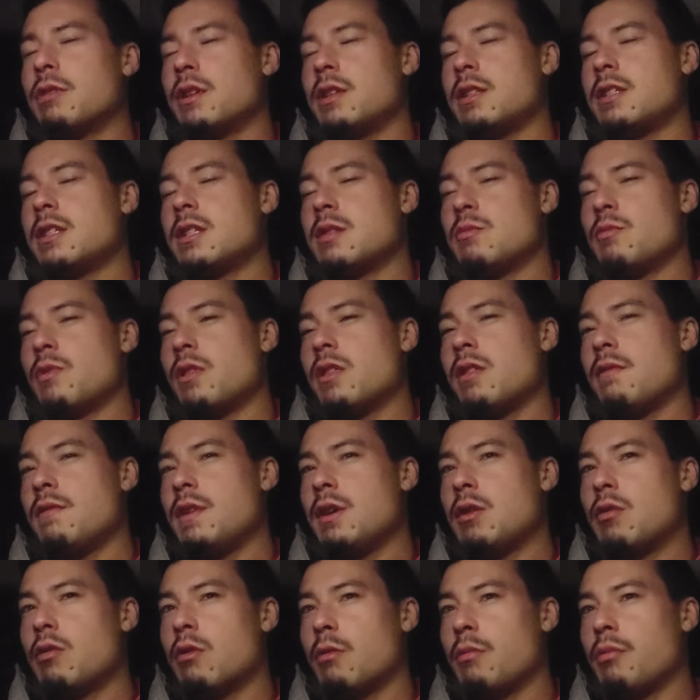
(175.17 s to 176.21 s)
criticism with the
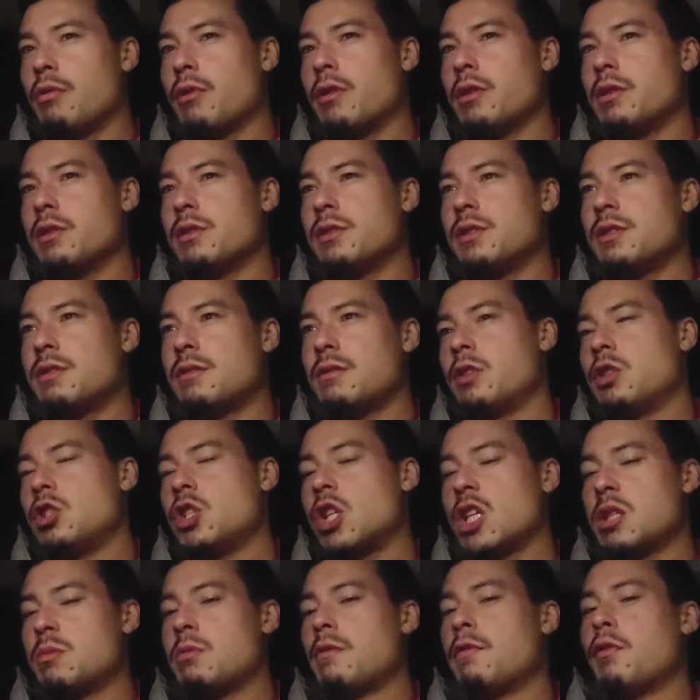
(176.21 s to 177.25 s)
V Core Pros
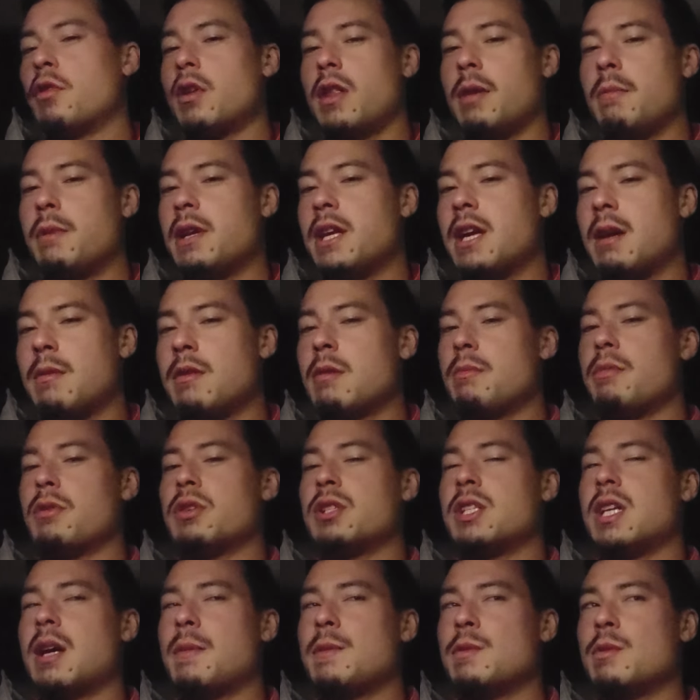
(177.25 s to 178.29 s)
just before they became the
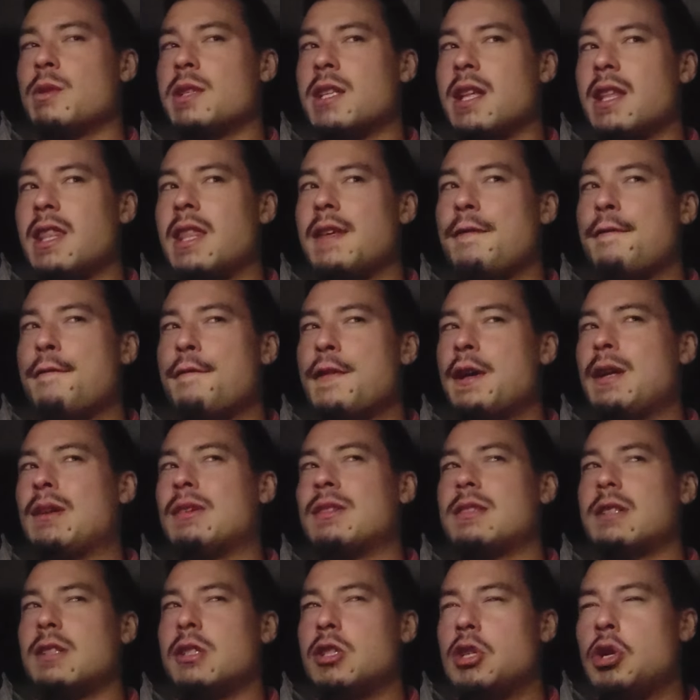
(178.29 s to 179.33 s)
Percepts was that they
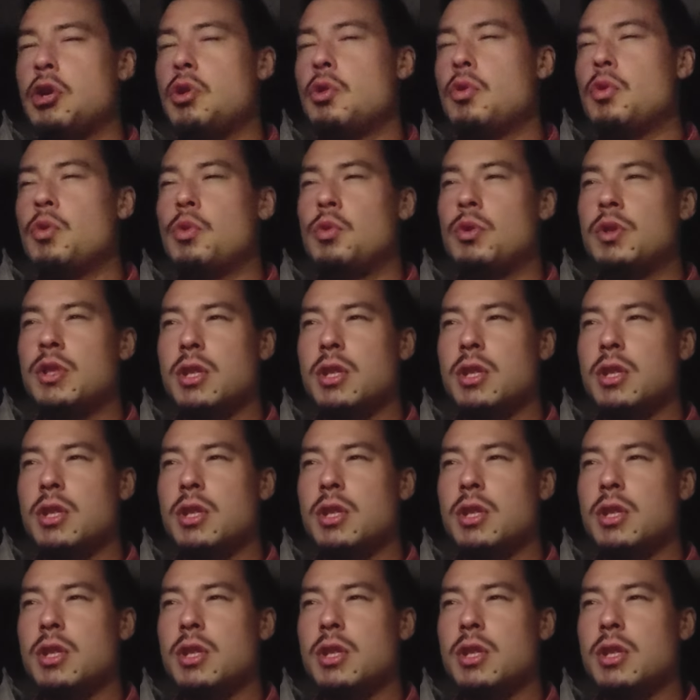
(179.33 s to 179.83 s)
felt too